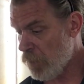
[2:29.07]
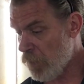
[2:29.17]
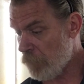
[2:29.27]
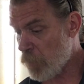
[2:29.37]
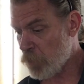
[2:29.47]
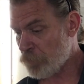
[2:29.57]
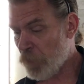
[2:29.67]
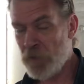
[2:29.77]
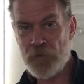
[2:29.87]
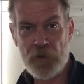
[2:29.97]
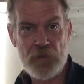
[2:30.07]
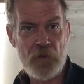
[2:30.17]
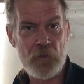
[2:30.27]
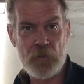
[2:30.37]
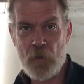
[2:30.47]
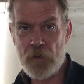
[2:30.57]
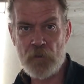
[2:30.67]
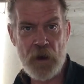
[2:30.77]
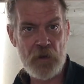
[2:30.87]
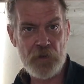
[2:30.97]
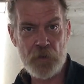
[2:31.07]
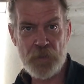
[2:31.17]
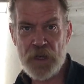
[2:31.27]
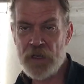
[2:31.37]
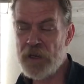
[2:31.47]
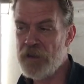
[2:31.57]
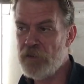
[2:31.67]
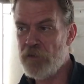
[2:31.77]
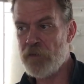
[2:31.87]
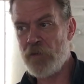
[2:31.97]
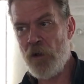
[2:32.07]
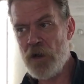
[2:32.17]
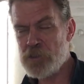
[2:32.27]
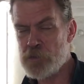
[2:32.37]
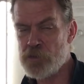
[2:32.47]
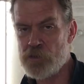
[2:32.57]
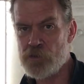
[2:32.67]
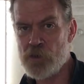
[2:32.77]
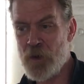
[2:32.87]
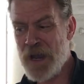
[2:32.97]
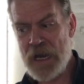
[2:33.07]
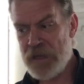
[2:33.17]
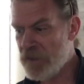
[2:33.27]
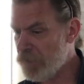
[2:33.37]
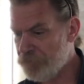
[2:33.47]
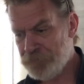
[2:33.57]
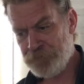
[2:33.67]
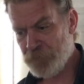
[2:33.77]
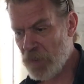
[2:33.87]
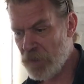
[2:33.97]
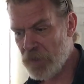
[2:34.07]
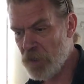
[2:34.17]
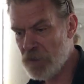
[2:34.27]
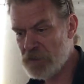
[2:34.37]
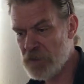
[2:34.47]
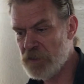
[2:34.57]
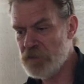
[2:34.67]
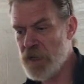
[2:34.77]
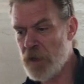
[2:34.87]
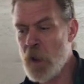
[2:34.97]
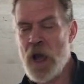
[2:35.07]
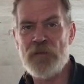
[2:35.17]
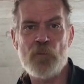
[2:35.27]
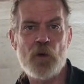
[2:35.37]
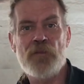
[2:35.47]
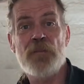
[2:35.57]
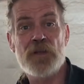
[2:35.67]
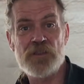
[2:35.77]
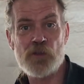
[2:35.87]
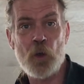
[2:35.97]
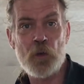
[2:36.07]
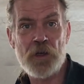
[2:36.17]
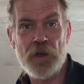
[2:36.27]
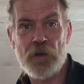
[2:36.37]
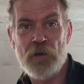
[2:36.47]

but was perfect for going around European, and then the cost was just so high that, you know, not a lot of them would have been sold here.